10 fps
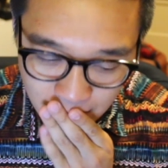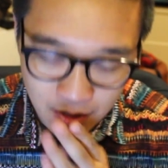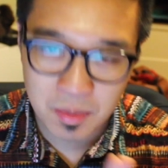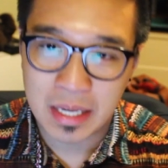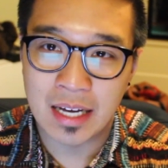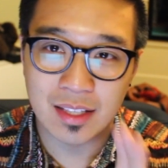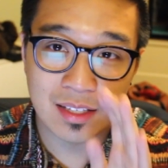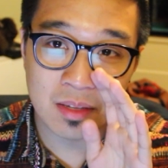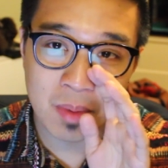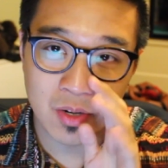Oh my god,
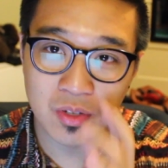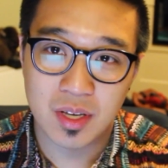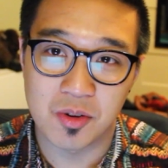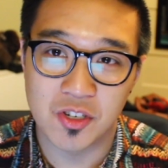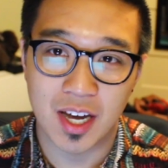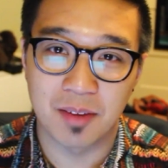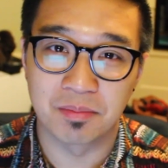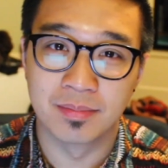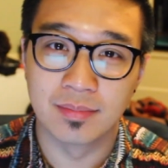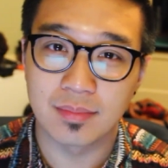this is my new summer
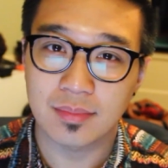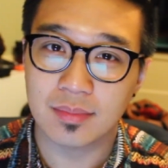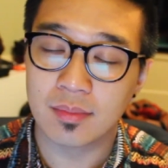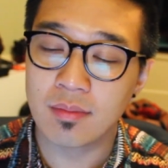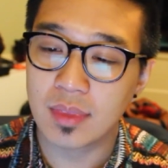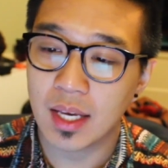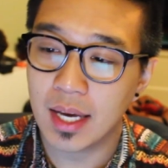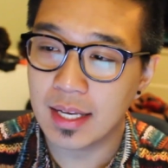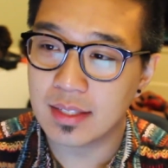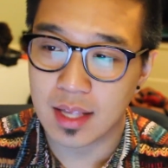jam.
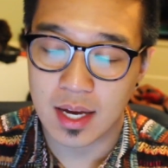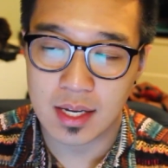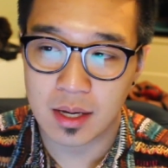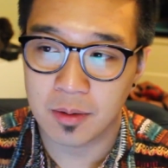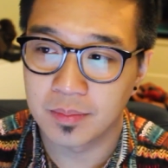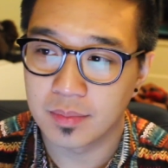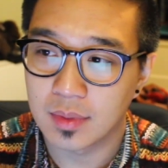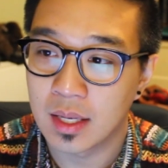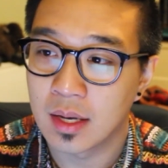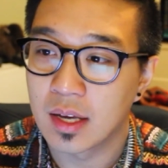It's like...
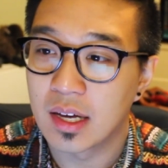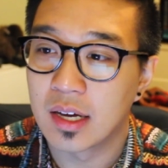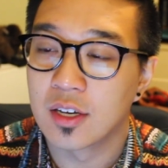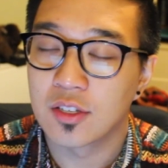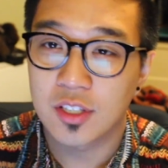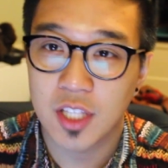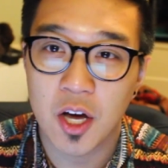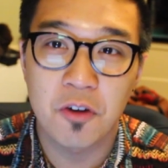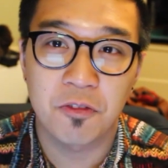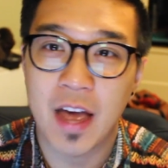
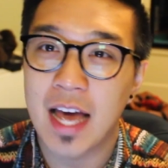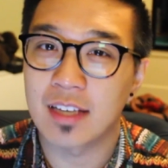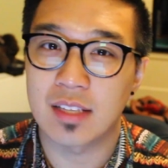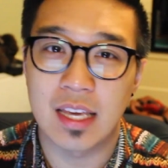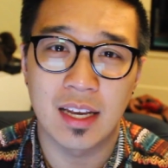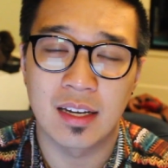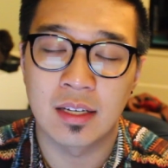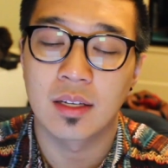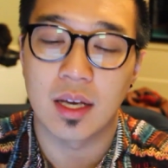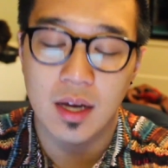slow, fast,
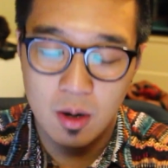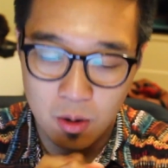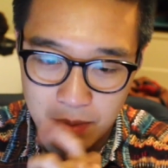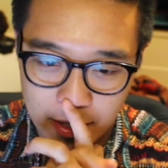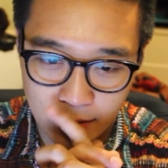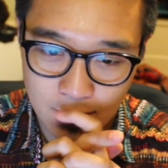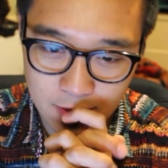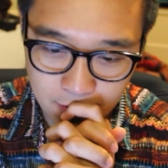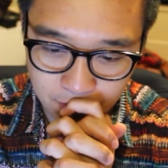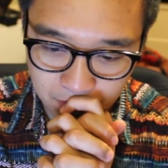hitting, like... Oh my
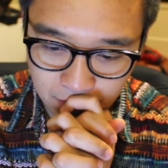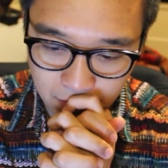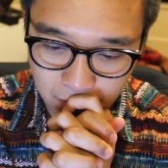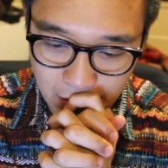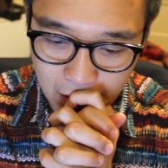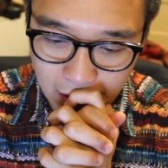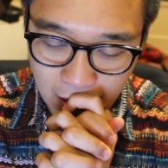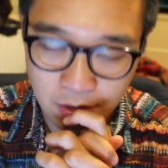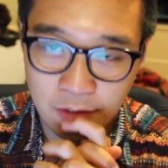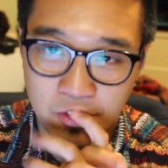goodness.
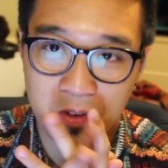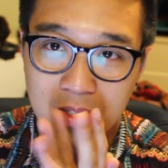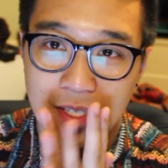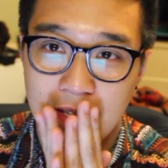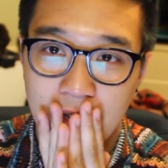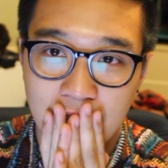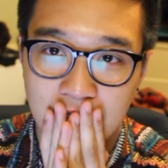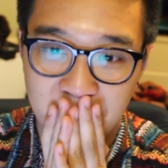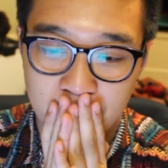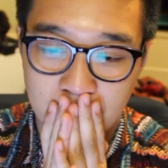I don't even know what to
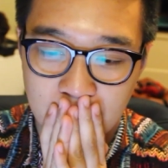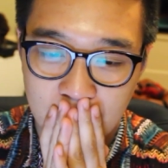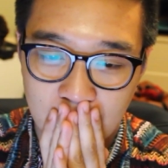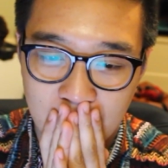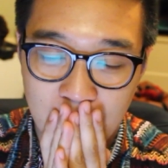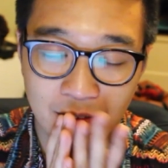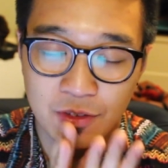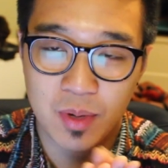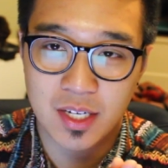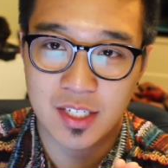say. I have
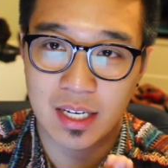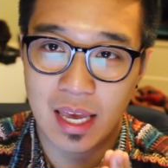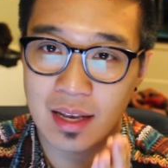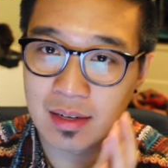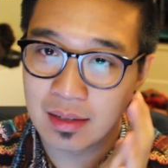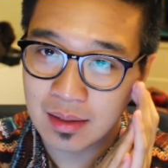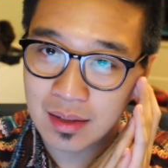to watch it again.